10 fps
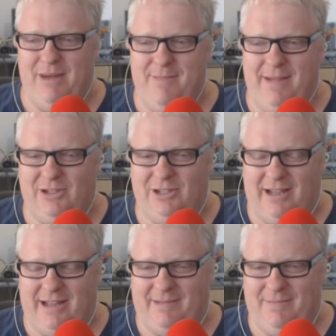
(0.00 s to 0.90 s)
pretty much
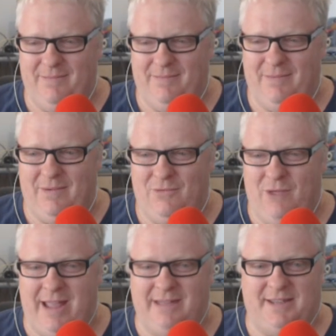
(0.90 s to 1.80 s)

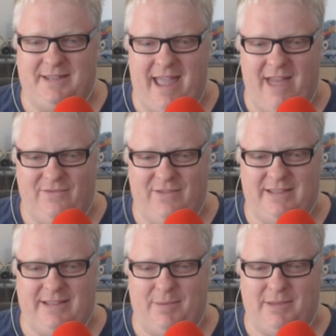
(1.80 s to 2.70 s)
rounds us out for
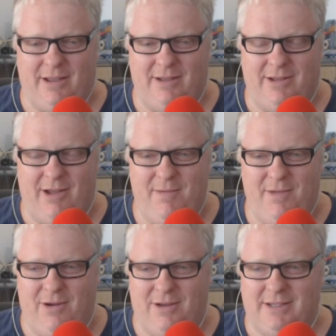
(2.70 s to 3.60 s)
this episode. So I hope
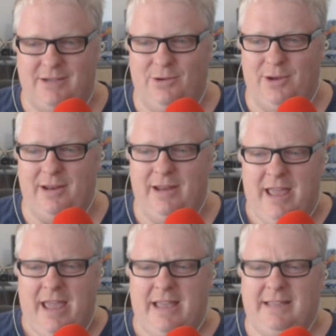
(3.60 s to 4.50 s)
you guys enjoyed it.
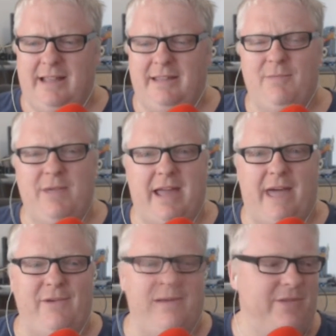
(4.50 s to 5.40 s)
Did we
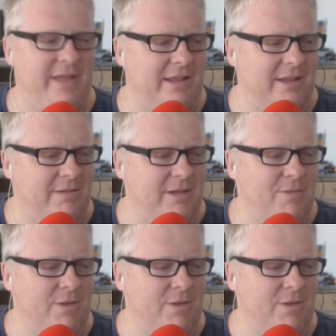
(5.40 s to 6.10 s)
cover everything that you